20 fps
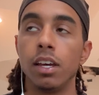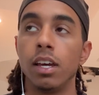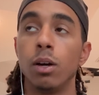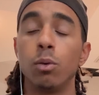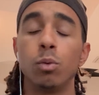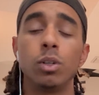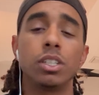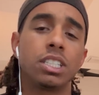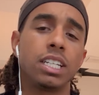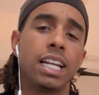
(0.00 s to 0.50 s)

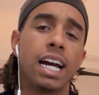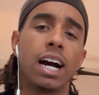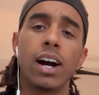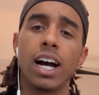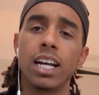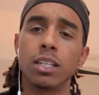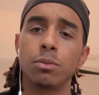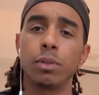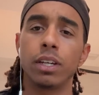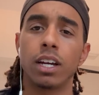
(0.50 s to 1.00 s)
which now
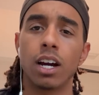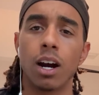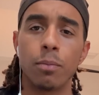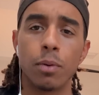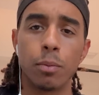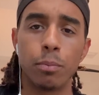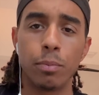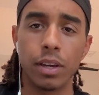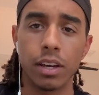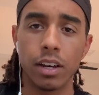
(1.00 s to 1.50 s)
has become a
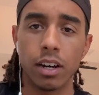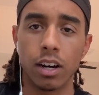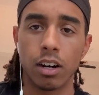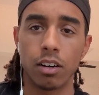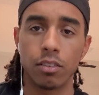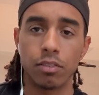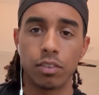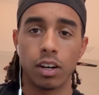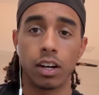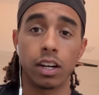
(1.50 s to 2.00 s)
bit
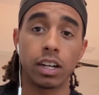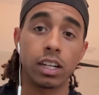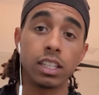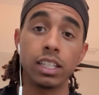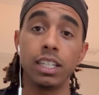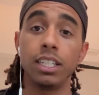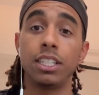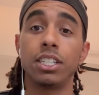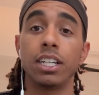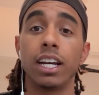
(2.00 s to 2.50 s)
of a
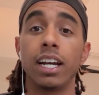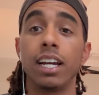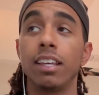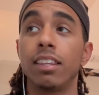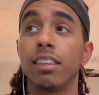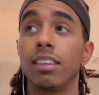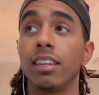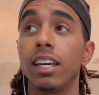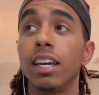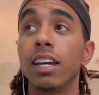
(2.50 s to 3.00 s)
cliche
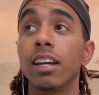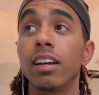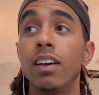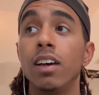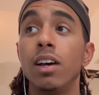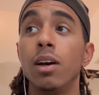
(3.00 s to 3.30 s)
thing,